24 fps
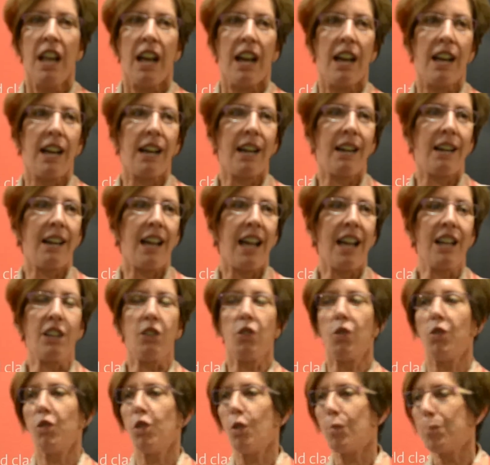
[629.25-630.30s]
Uh, and
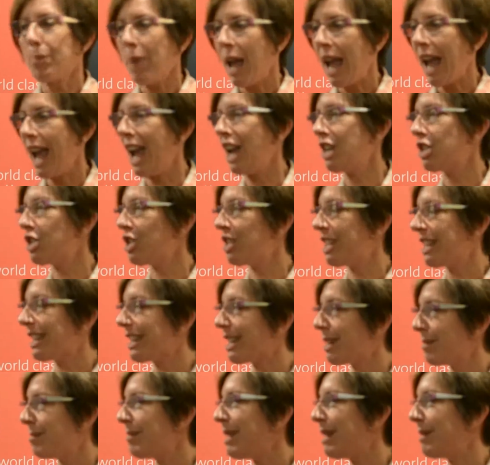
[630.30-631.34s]
your, your, passion and
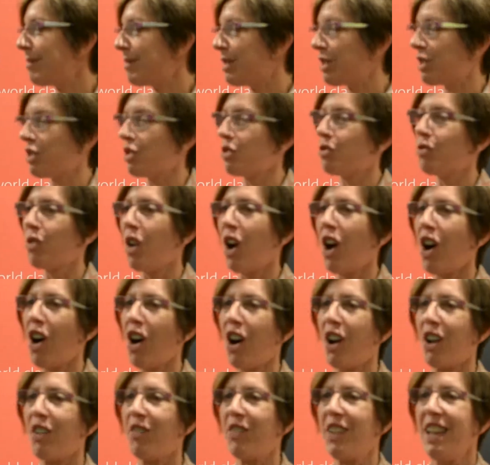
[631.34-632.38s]
commitment and
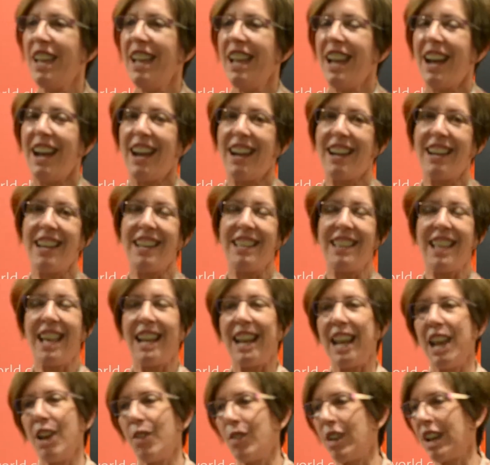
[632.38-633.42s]
drive uh, in that
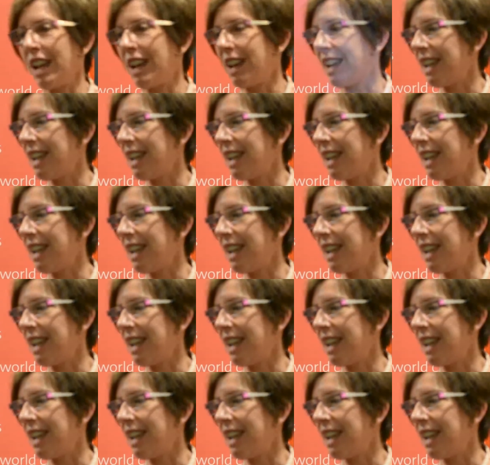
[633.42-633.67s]
area